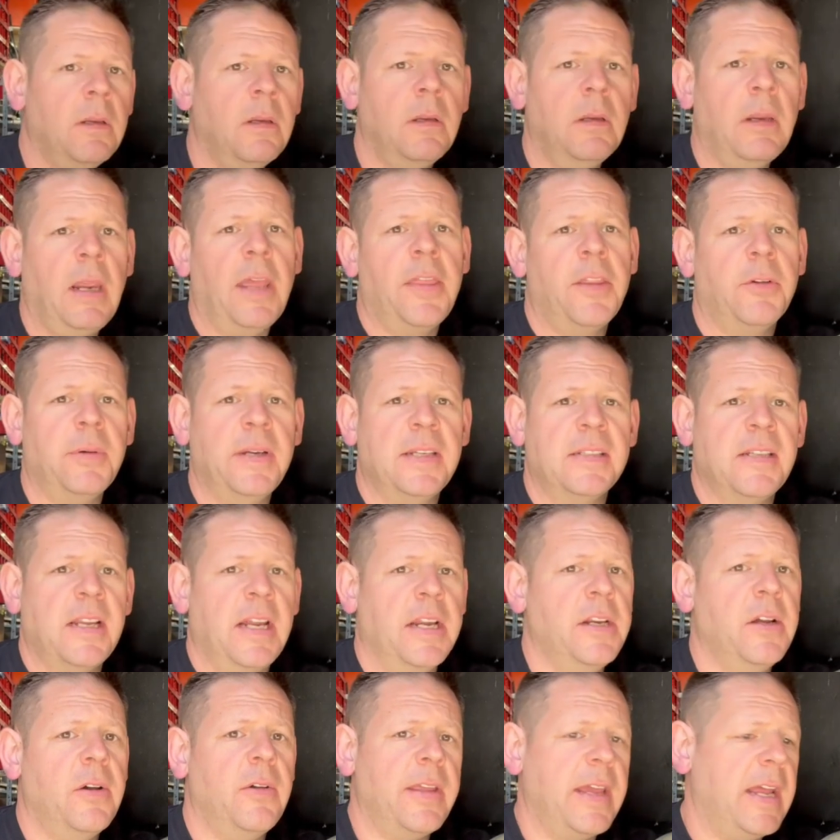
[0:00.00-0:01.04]
And the reason I
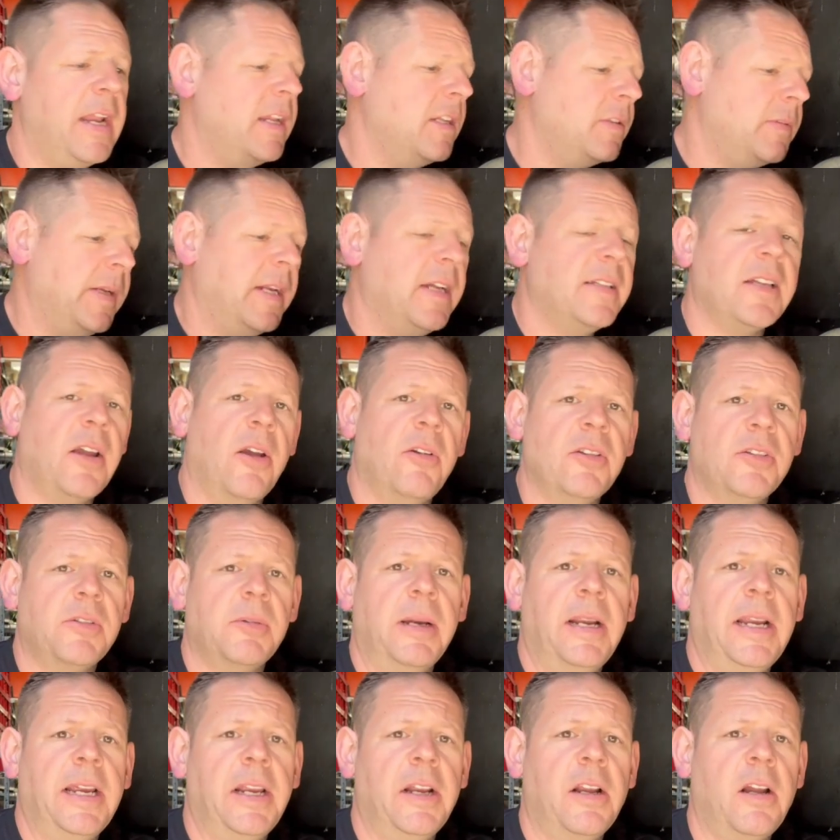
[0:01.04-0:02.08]
know that is because I was
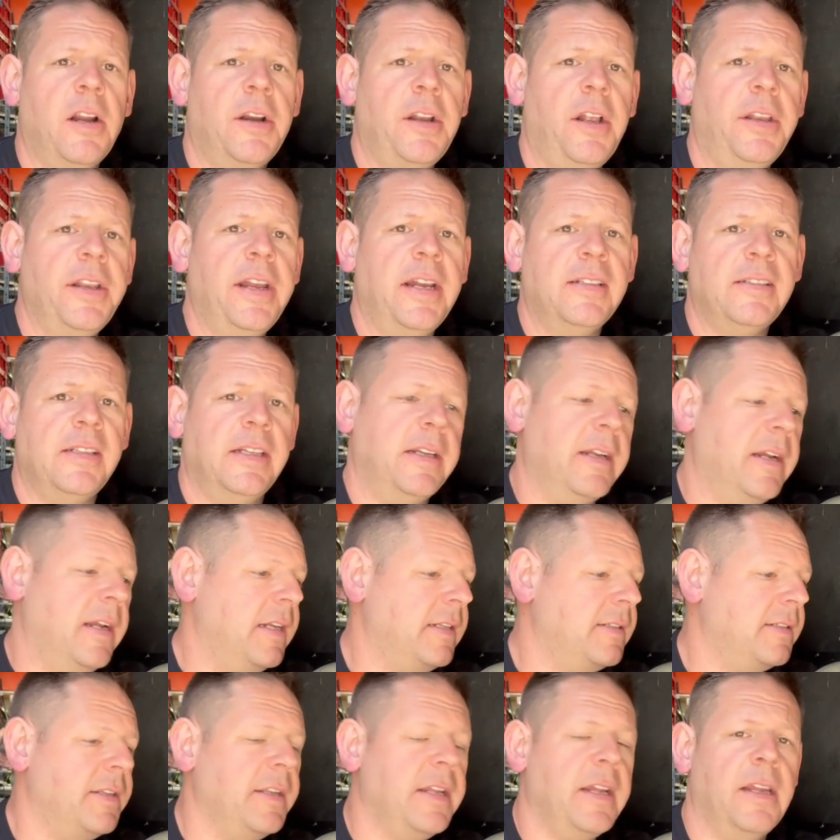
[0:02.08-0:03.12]
threading it on all nicey
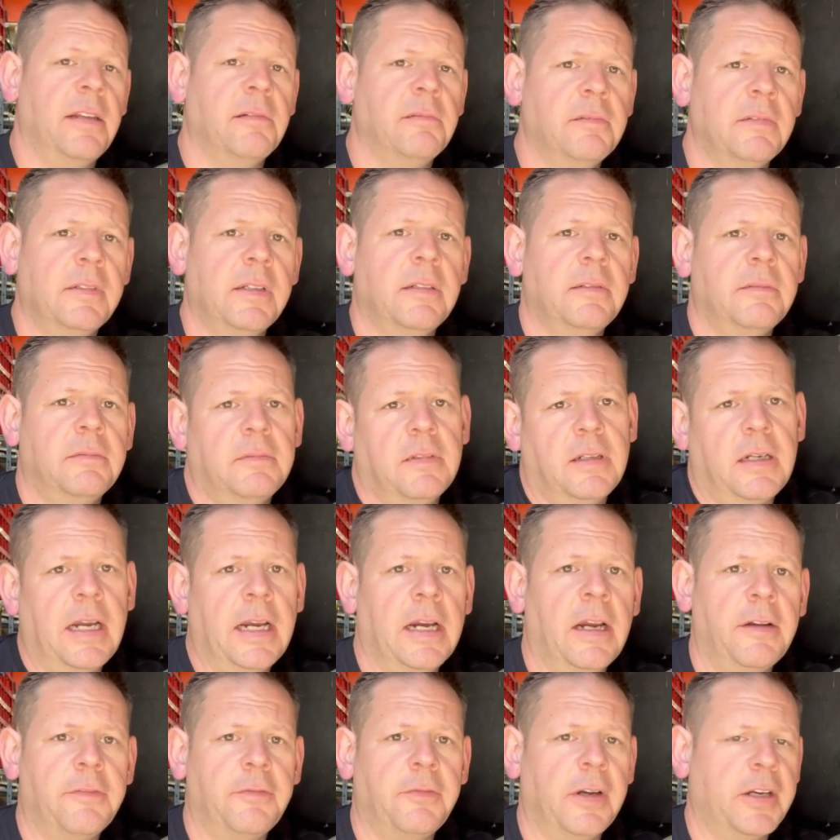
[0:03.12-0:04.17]
nice, and then I
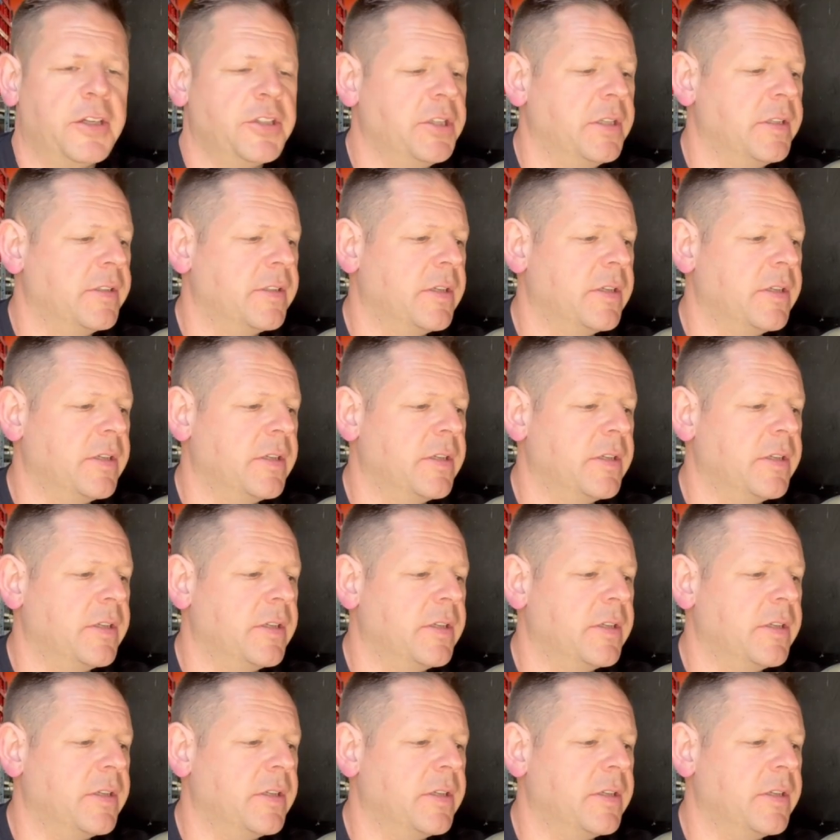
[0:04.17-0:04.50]
got friction.